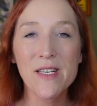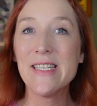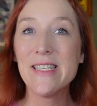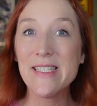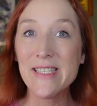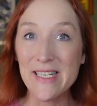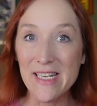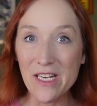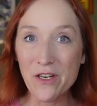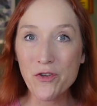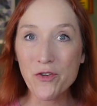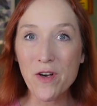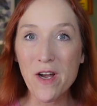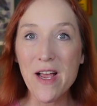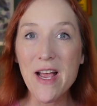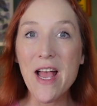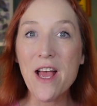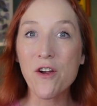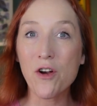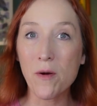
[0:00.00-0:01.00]
Scythe
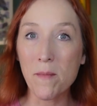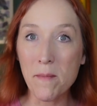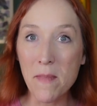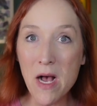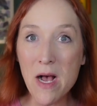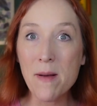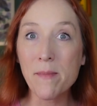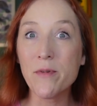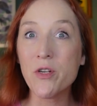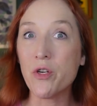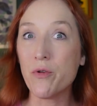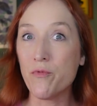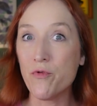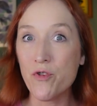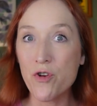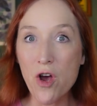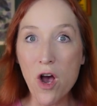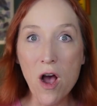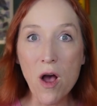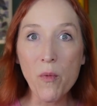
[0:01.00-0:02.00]
and her mom do
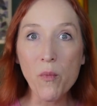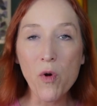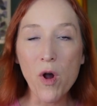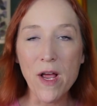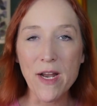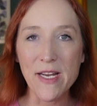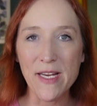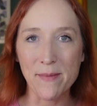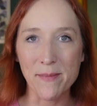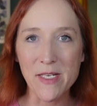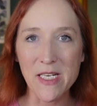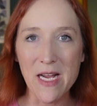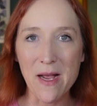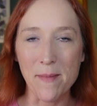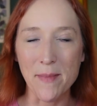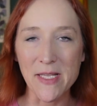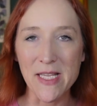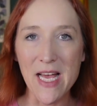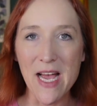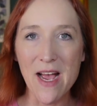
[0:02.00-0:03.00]
not want him to come
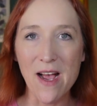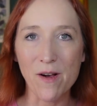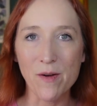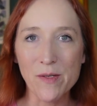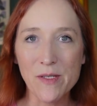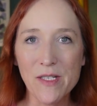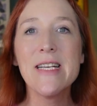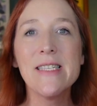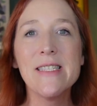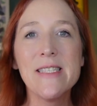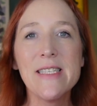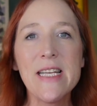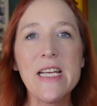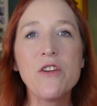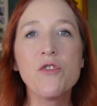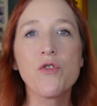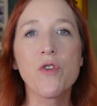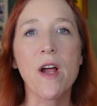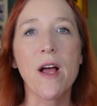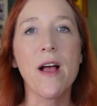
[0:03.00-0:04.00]
in the house.
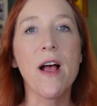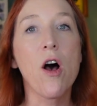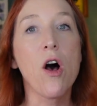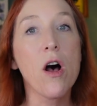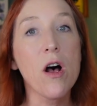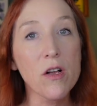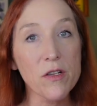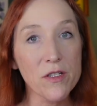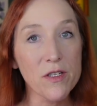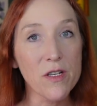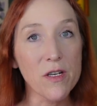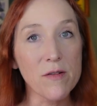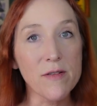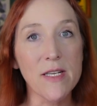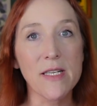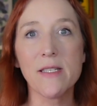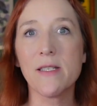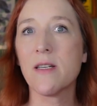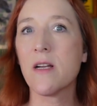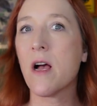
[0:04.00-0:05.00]
Scythe also
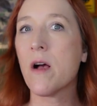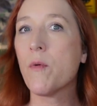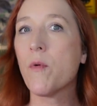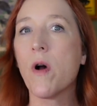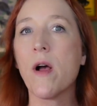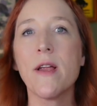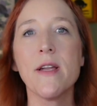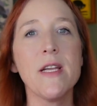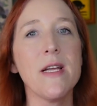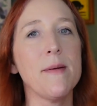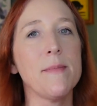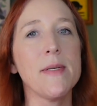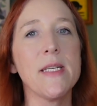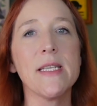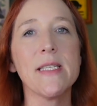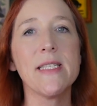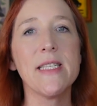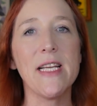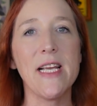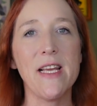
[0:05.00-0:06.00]
does not want him to
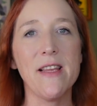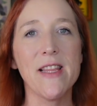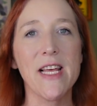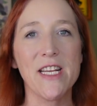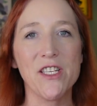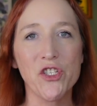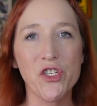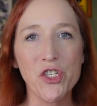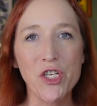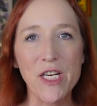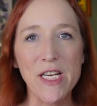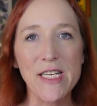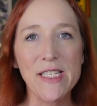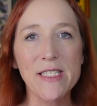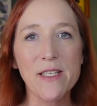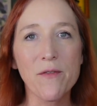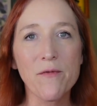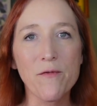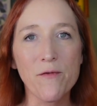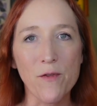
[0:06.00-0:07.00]
see that she's
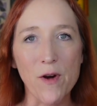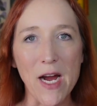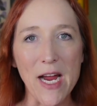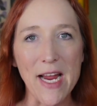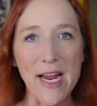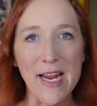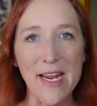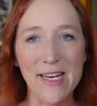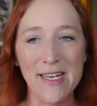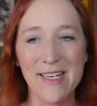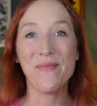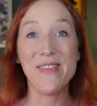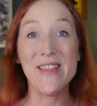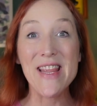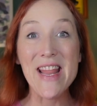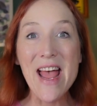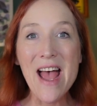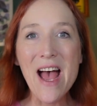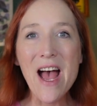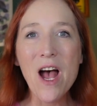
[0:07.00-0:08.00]
afraid.
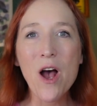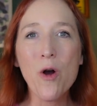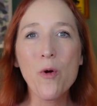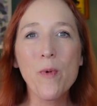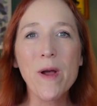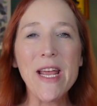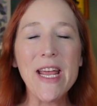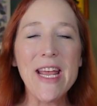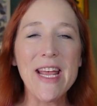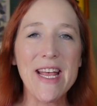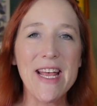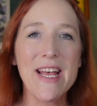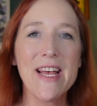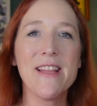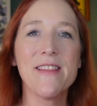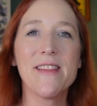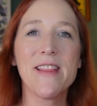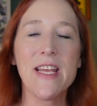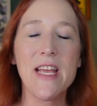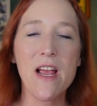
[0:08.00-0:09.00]
Now we
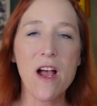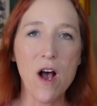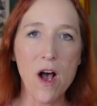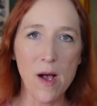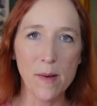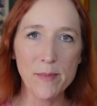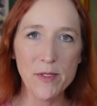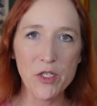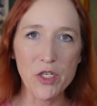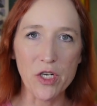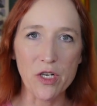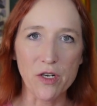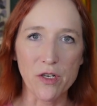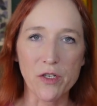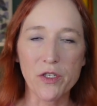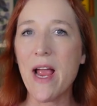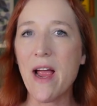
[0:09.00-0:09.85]
hit the obstacles.